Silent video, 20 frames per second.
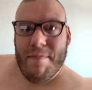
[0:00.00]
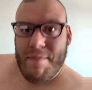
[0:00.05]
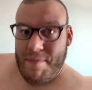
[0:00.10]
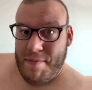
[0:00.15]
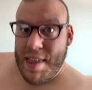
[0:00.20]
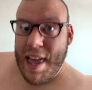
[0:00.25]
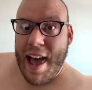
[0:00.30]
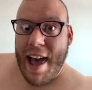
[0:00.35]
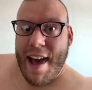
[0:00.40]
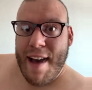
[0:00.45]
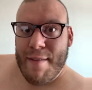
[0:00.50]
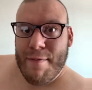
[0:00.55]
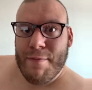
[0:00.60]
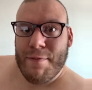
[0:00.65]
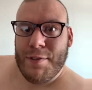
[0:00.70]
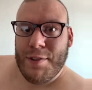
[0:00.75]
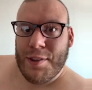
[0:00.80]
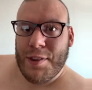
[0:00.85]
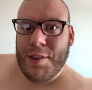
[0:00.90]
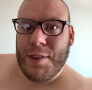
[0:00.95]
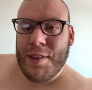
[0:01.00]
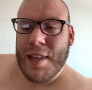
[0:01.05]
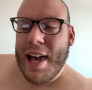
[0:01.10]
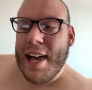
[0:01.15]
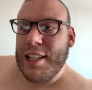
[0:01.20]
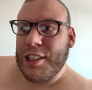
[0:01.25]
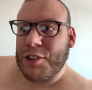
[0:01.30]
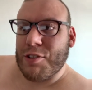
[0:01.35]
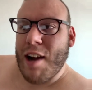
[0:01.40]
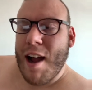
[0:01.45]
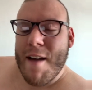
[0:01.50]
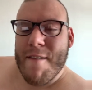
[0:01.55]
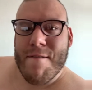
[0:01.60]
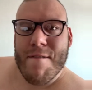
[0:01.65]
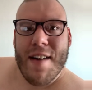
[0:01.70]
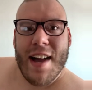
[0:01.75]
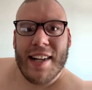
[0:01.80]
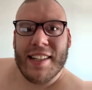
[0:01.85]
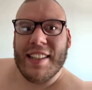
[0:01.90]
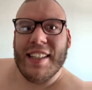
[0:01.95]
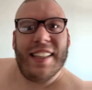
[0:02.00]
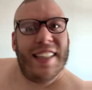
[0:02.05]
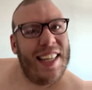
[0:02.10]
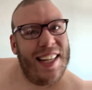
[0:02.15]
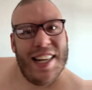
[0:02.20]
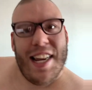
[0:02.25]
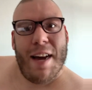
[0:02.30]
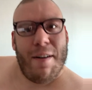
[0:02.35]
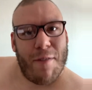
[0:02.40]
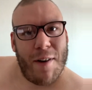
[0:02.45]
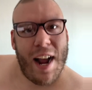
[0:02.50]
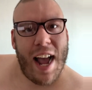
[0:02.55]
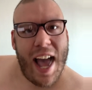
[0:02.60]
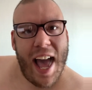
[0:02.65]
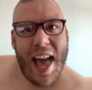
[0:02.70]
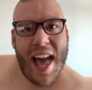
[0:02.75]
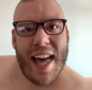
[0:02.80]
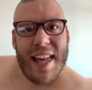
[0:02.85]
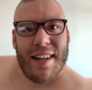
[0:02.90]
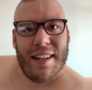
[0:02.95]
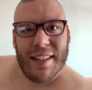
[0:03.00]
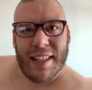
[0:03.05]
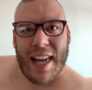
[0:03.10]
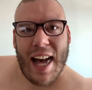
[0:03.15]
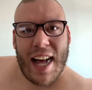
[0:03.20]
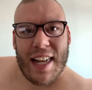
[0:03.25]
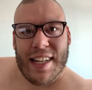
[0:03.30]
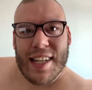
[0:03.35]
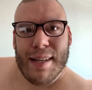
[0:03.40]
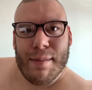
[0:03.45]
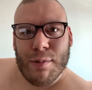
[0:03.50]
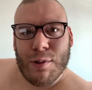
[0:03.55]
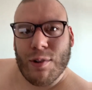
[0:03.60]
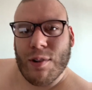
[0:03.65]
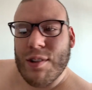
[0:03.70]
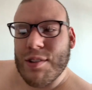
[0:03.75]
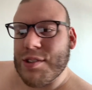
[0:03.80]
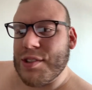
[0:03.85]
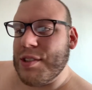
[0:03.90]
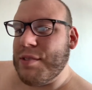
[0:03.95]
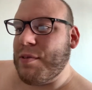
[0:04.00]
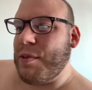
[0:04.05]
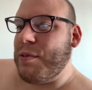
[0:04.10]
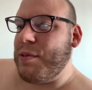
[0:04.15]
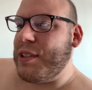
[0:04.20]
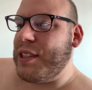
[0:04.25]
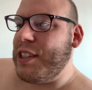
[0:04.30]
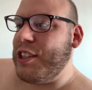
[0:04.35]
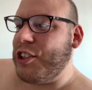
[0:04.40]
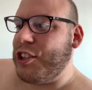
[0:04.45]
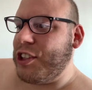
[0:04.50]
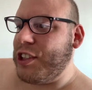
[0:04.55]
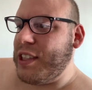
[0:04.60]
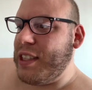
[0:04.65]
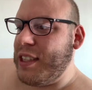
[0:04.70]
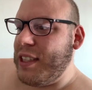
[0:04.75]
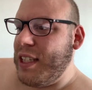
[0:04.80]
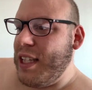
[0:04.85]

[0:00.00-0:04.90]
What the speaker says: That trifecta. They never had a goddamn crossover with this shit.